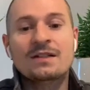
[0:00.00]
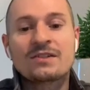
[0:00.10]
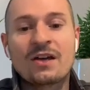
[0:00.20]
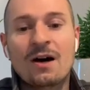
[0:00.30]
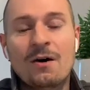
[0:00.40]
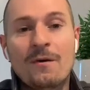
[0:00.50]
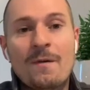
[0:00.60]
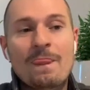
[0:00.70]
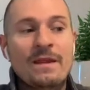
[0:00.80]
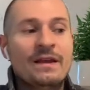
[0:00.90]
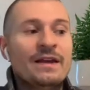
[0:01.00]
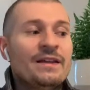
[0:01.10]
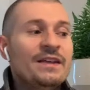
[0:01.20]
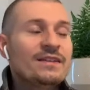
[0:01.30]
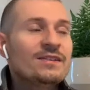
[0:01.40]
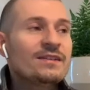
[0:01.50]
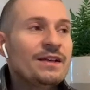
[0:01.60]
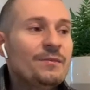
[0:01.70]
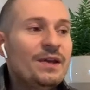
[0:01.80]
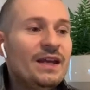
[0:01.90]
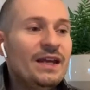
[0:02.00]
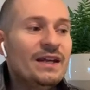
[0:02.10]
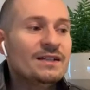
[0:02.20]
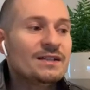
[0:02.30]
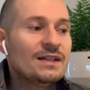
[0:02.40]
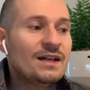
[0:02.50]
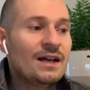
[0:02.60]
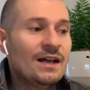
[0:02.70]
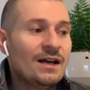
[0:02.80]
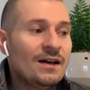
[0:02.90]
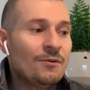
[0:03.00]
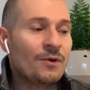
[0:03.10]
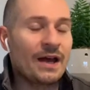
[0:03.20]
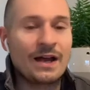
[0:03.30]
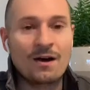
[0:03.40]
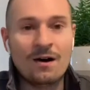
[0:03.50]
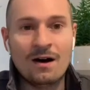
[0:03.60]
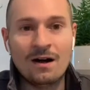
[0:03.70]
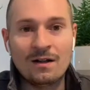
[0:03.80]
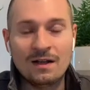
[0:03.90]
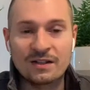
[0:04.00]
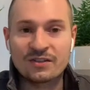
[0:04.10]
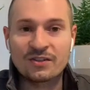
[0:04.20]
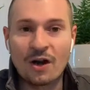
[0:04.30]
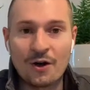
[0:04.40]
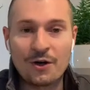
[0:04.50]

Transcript: So, this is going to be what I call a starter